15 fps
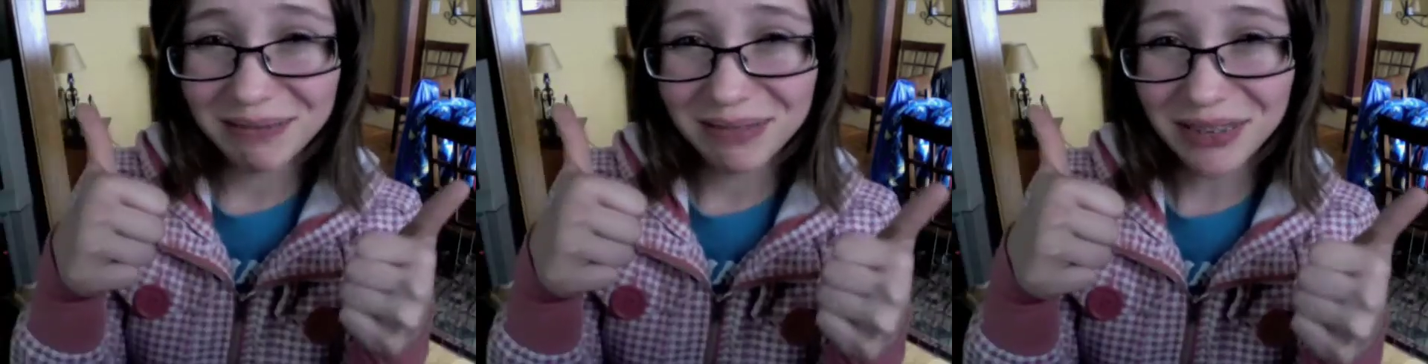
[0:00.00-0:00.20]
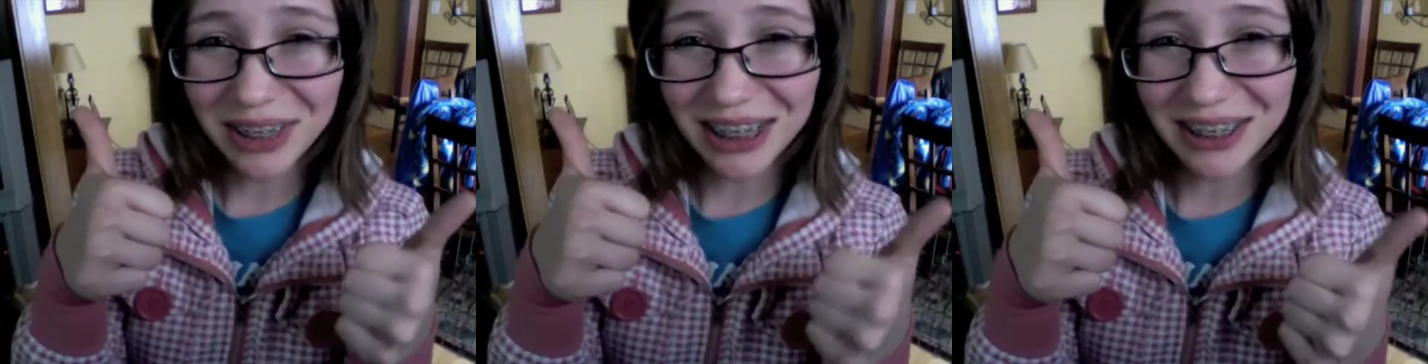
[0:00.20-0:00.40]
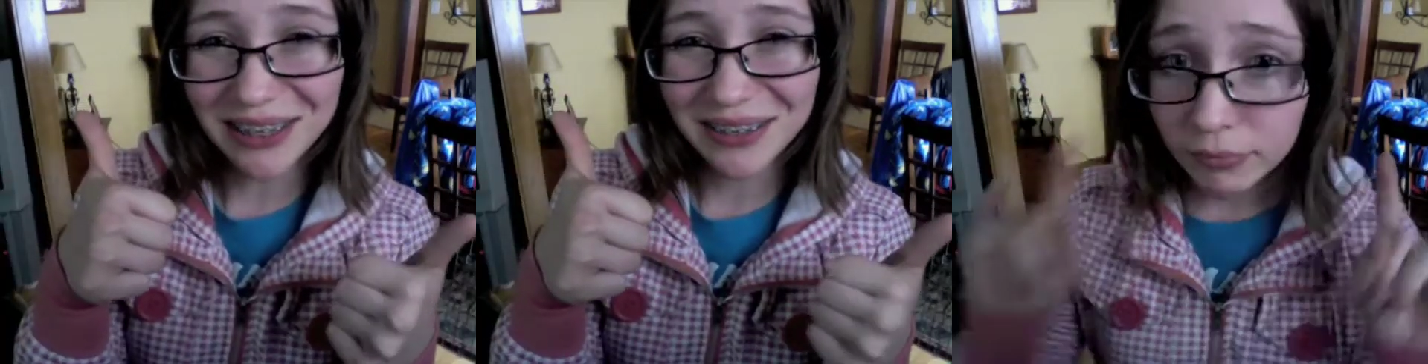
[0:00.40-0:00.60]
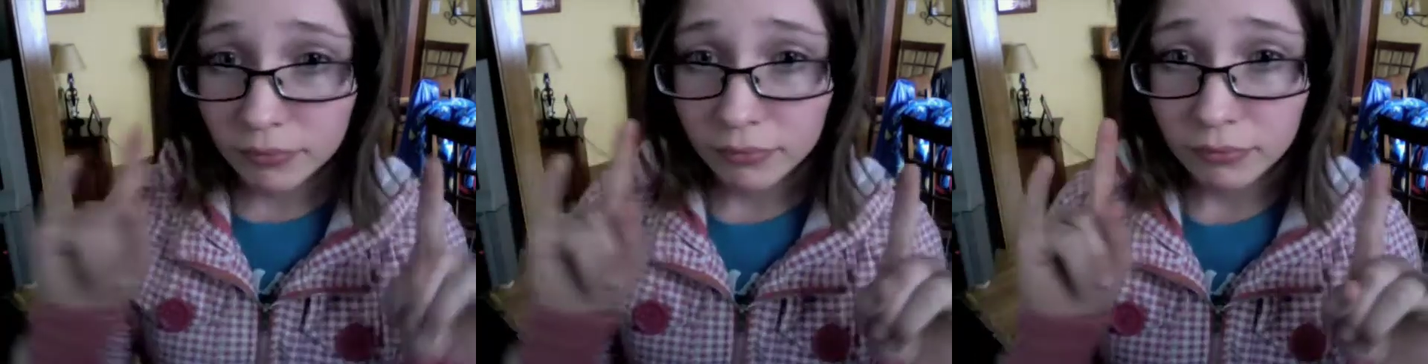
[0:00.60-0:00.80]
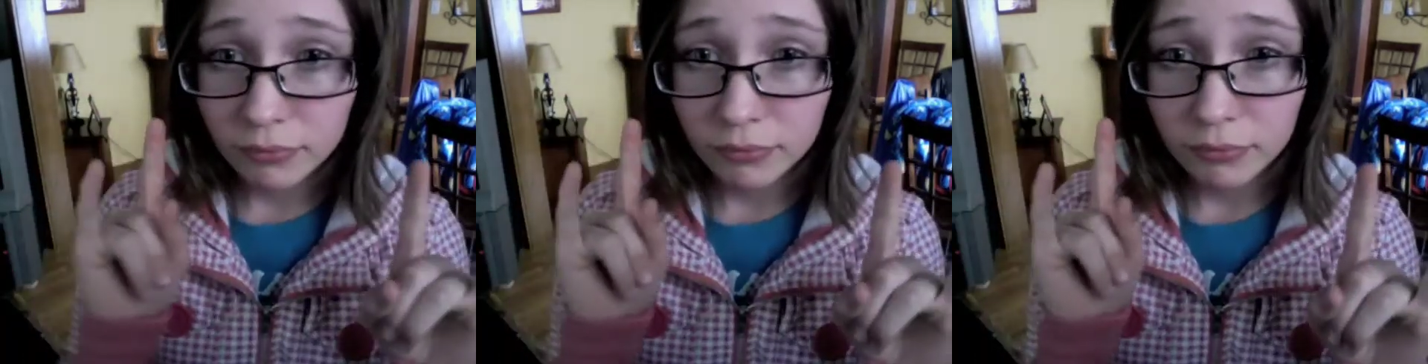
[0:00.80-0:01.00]
for you.
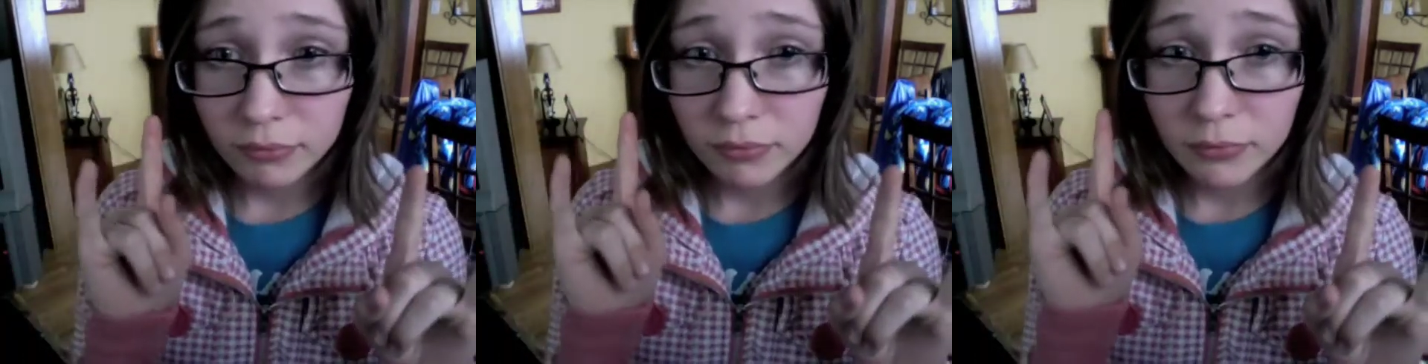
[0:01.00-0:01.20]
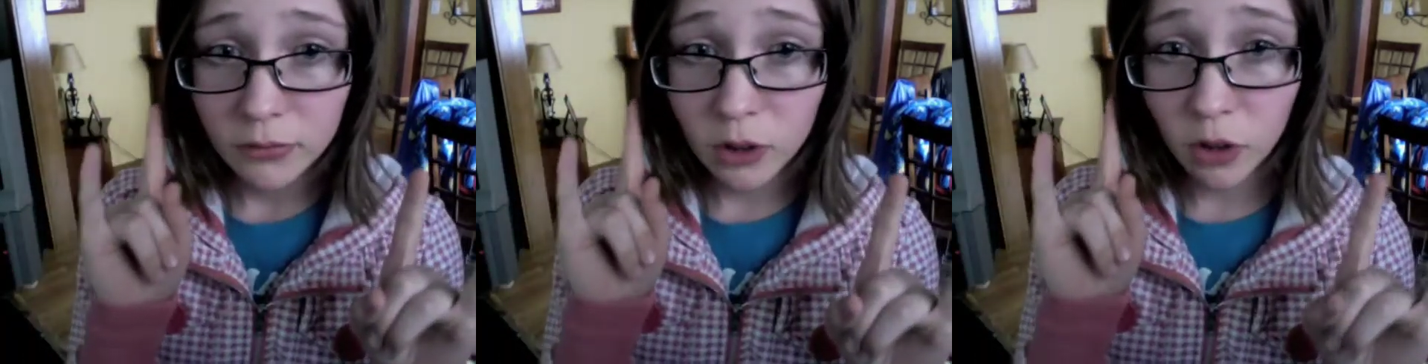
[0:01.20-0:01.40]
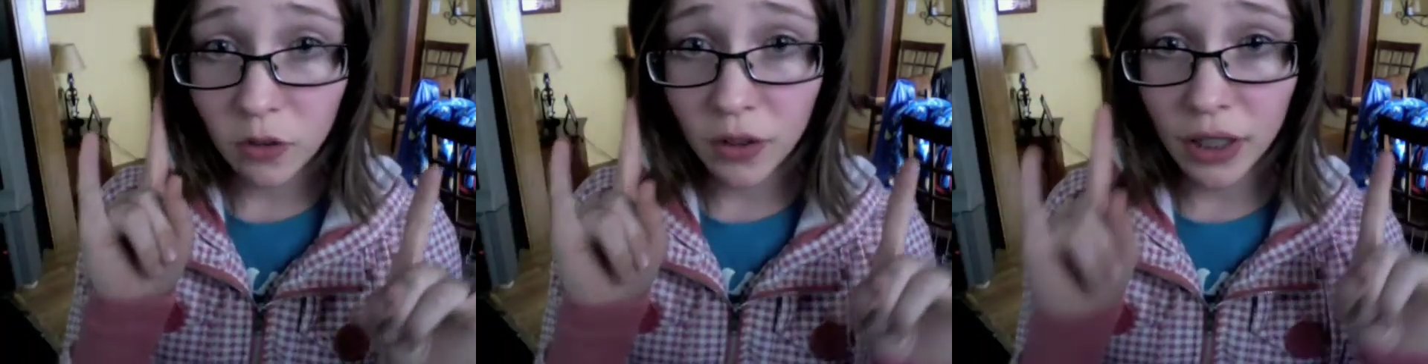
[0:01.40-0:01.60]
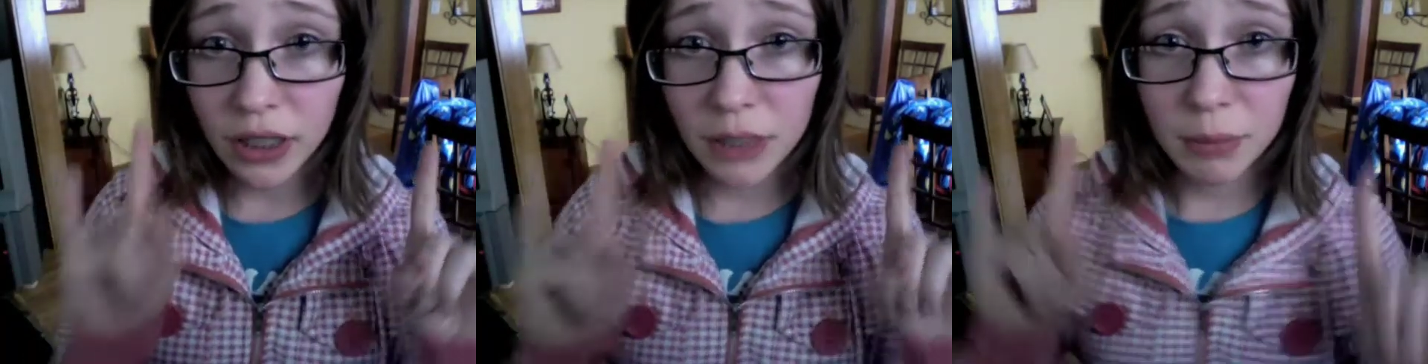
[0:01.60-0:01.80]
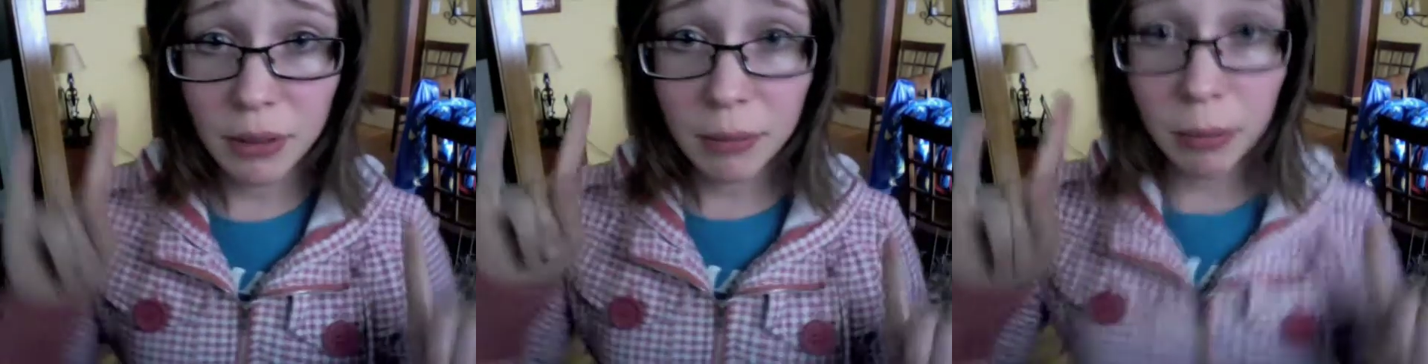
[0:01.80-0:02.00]
Don't forget to
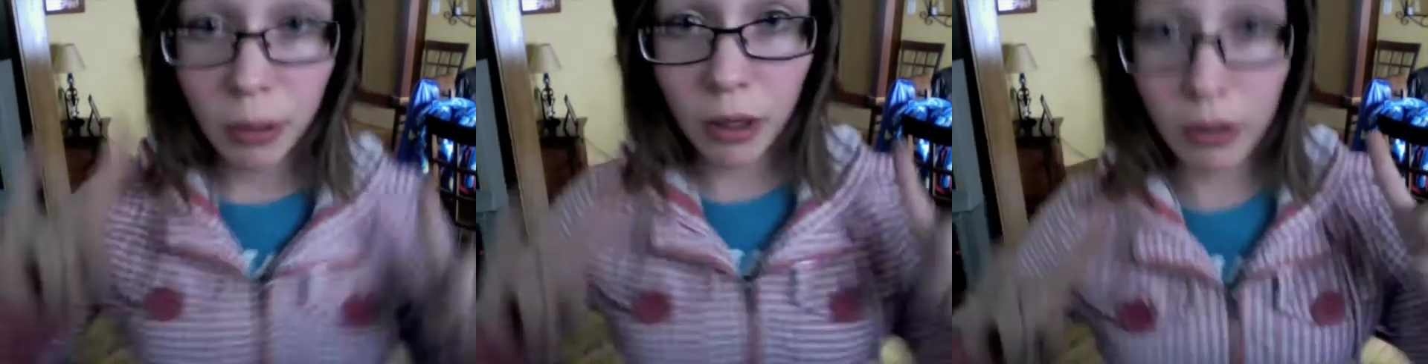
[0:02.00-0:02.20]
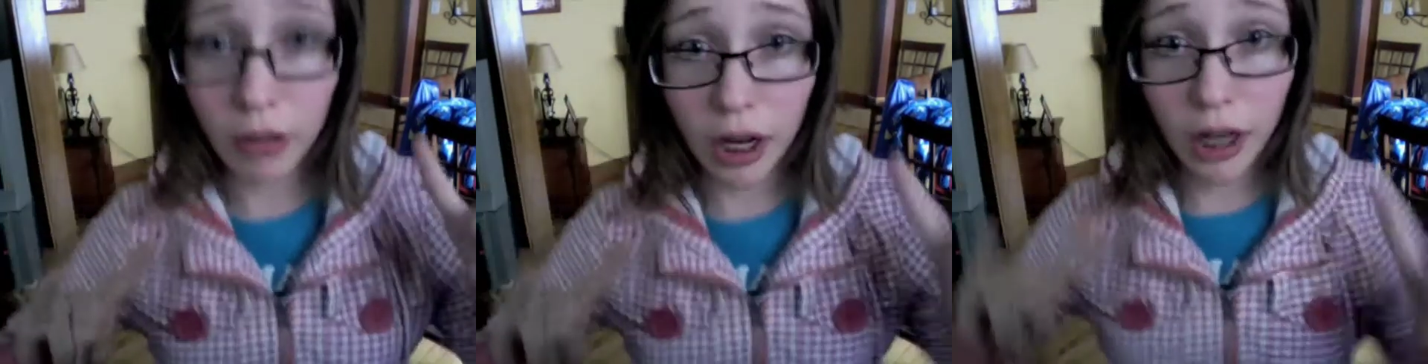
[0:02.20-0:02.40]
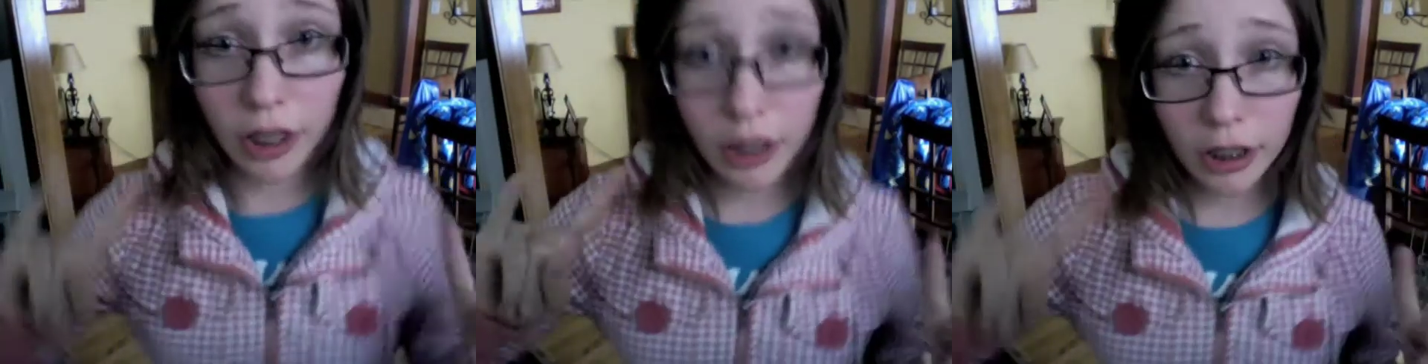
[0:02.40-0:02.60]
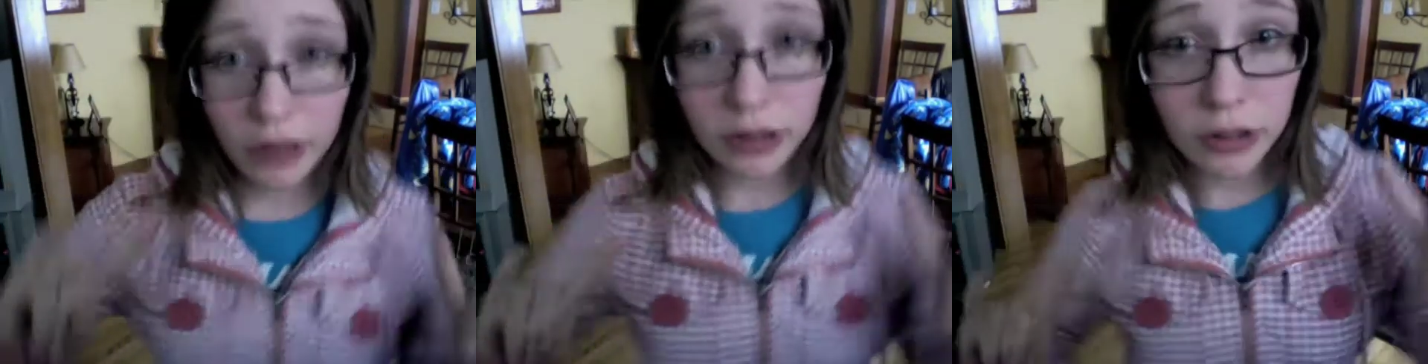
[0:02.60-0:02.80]
be a punk rocker.